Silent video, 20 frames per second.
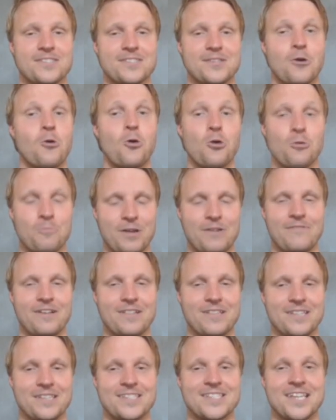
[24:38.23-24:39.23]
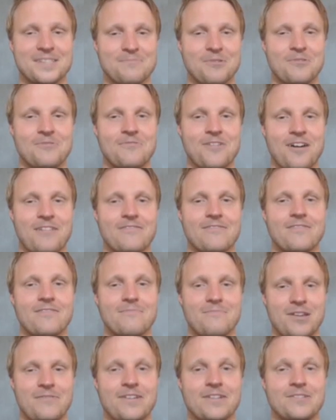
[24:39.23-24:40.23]
The whole midfield is 6.5
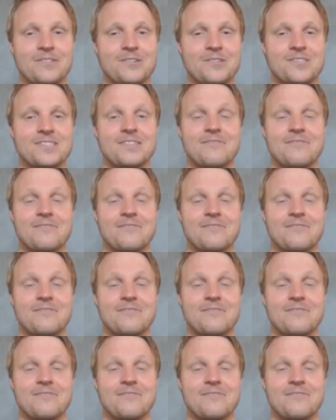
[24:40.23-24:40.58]
midfielders,